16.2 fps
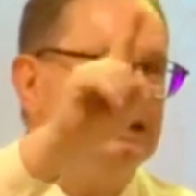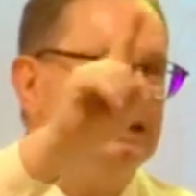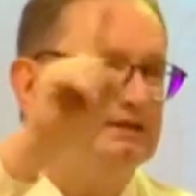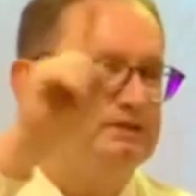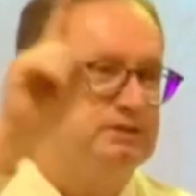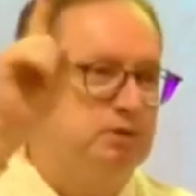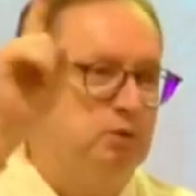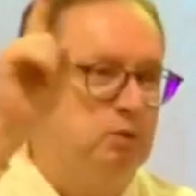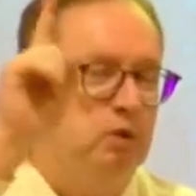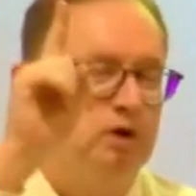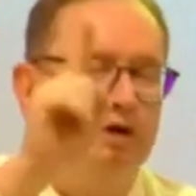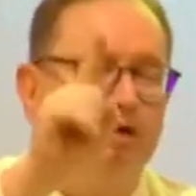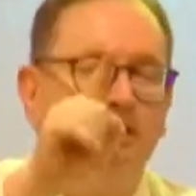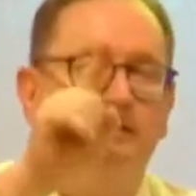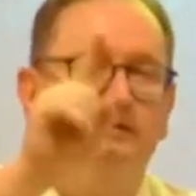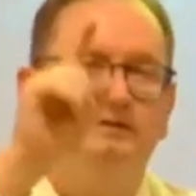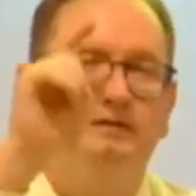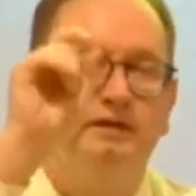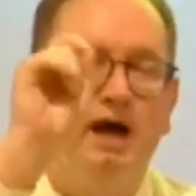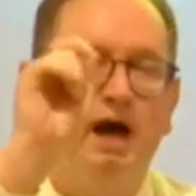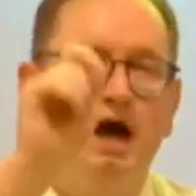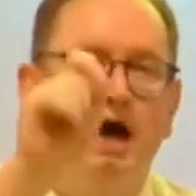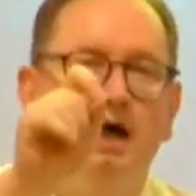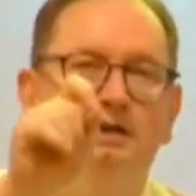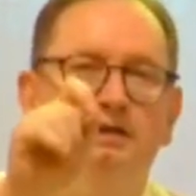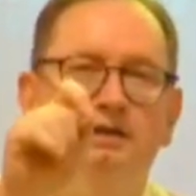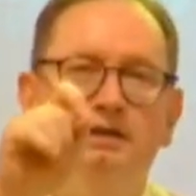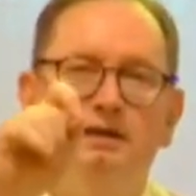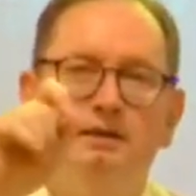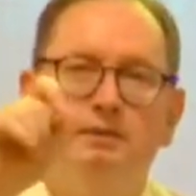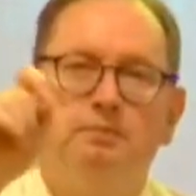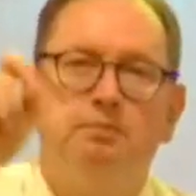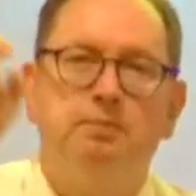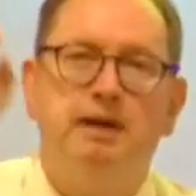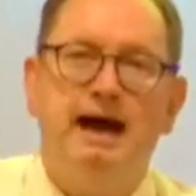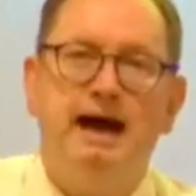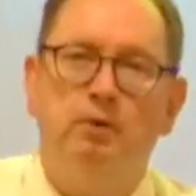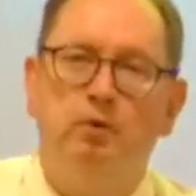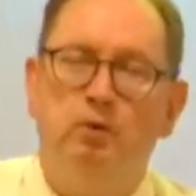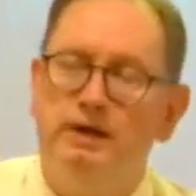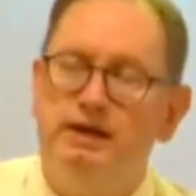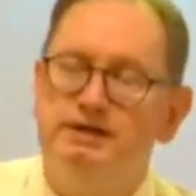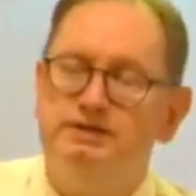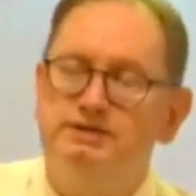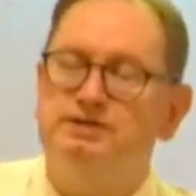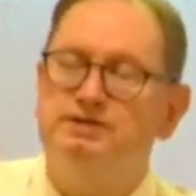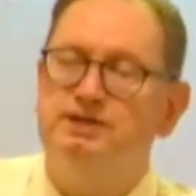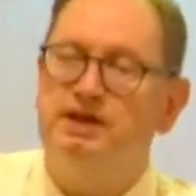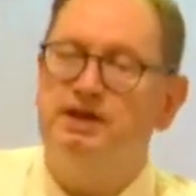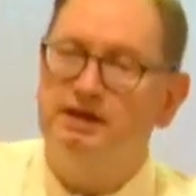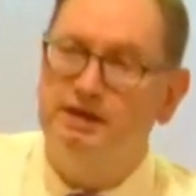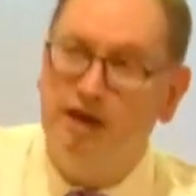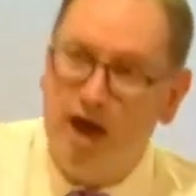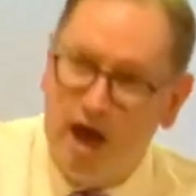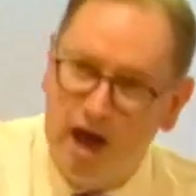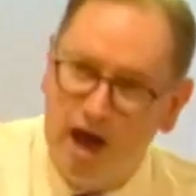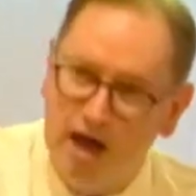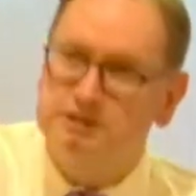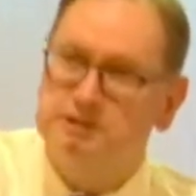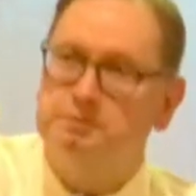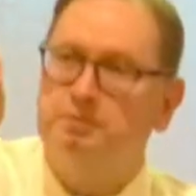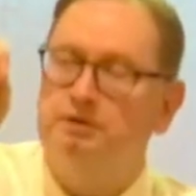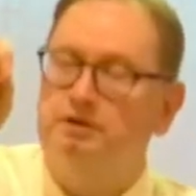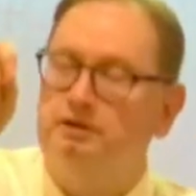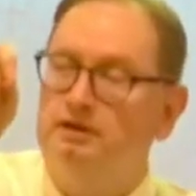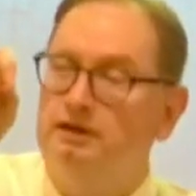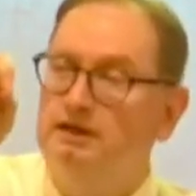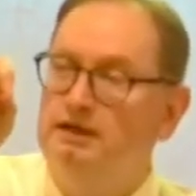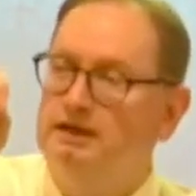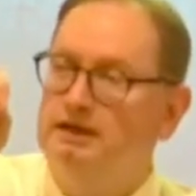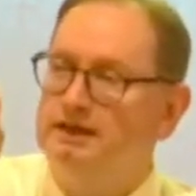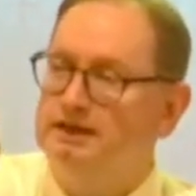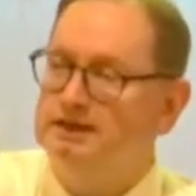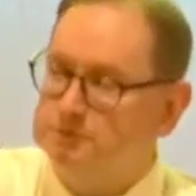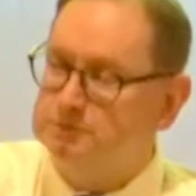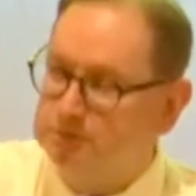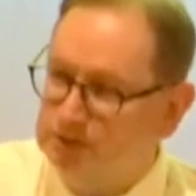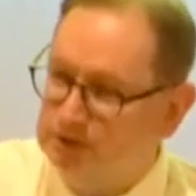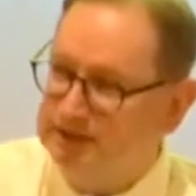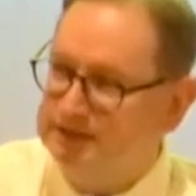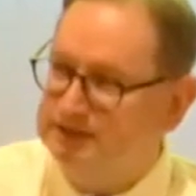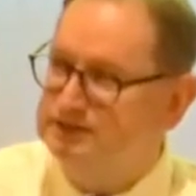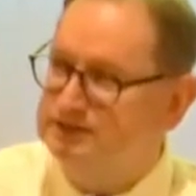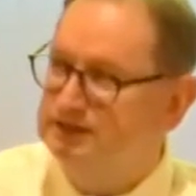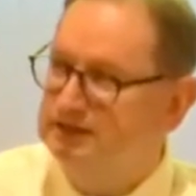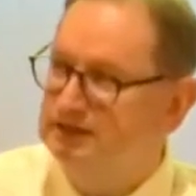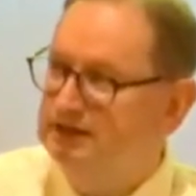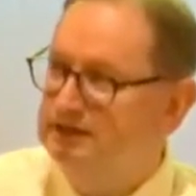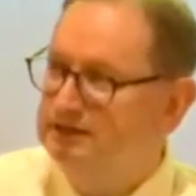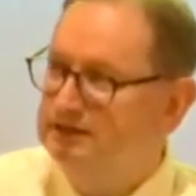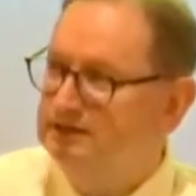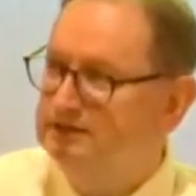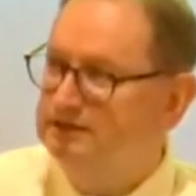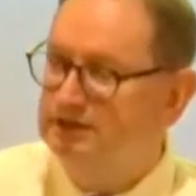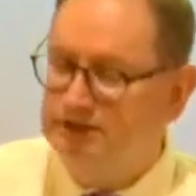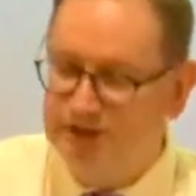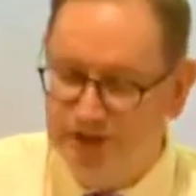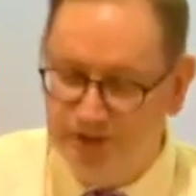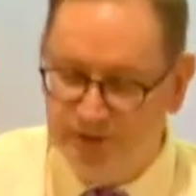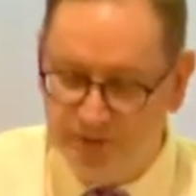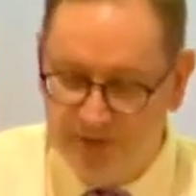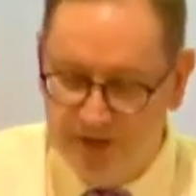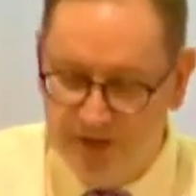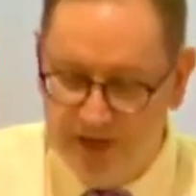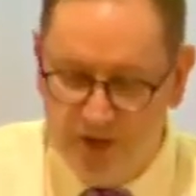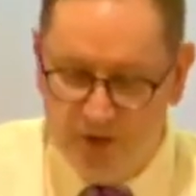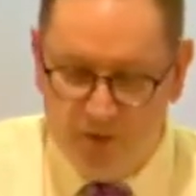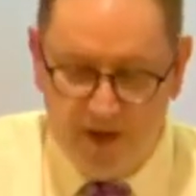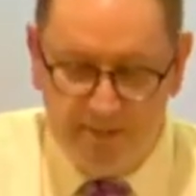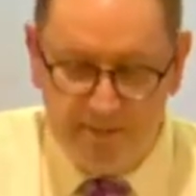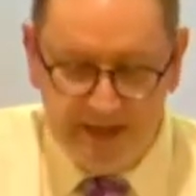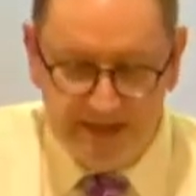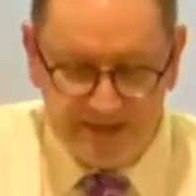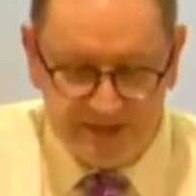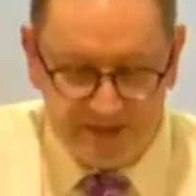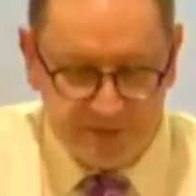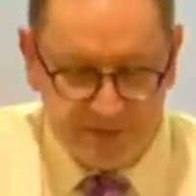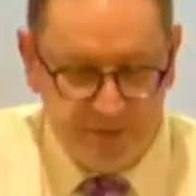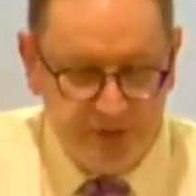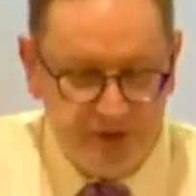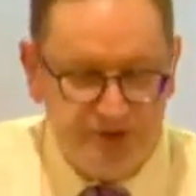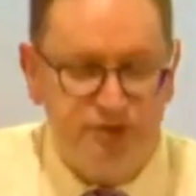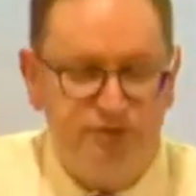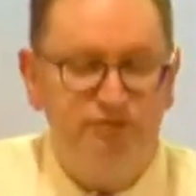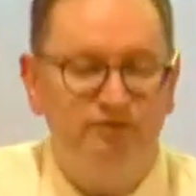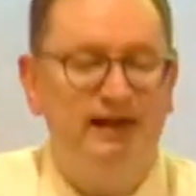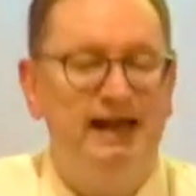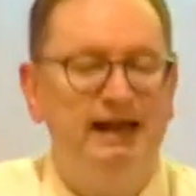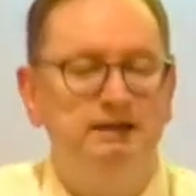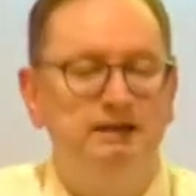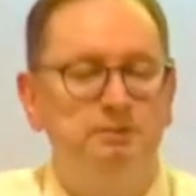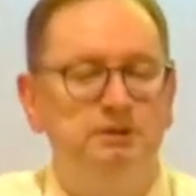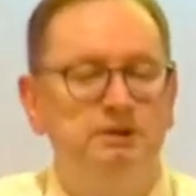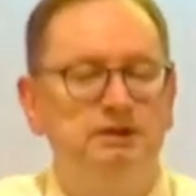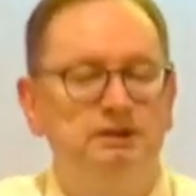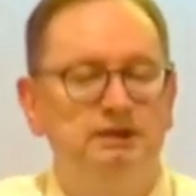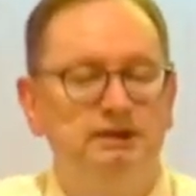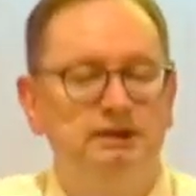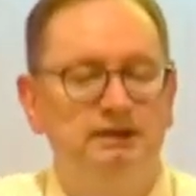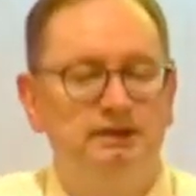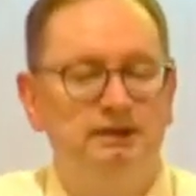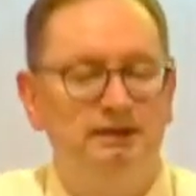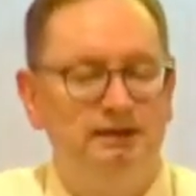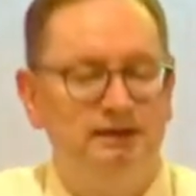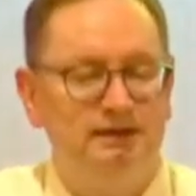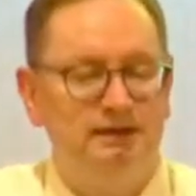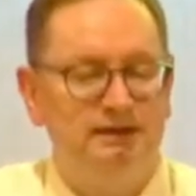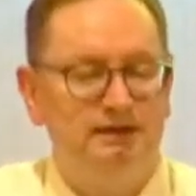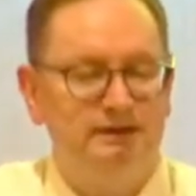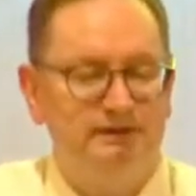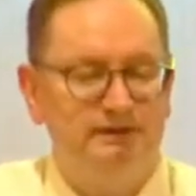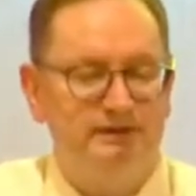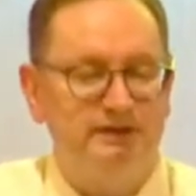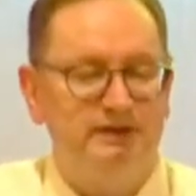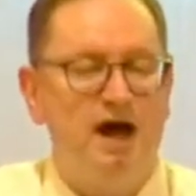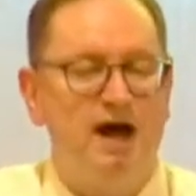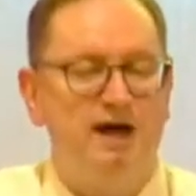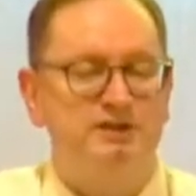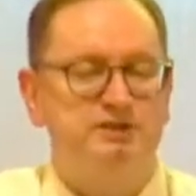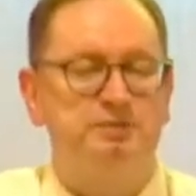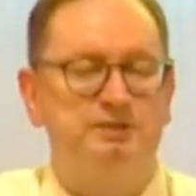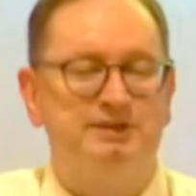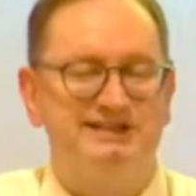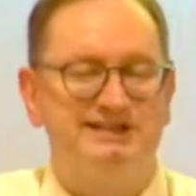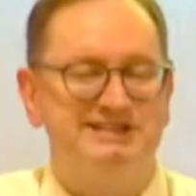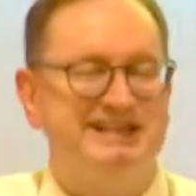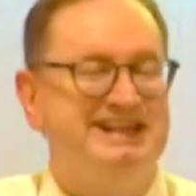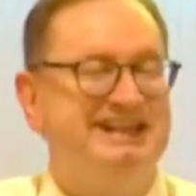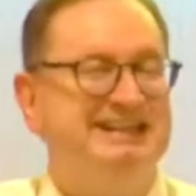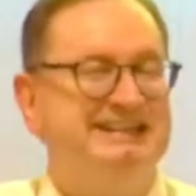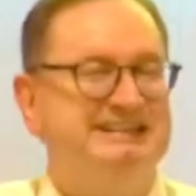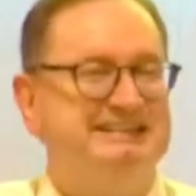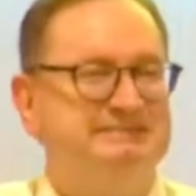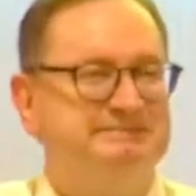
It's the Word of God by which the gospel is preached to you. What makes this book so valuable? The gospel is in it.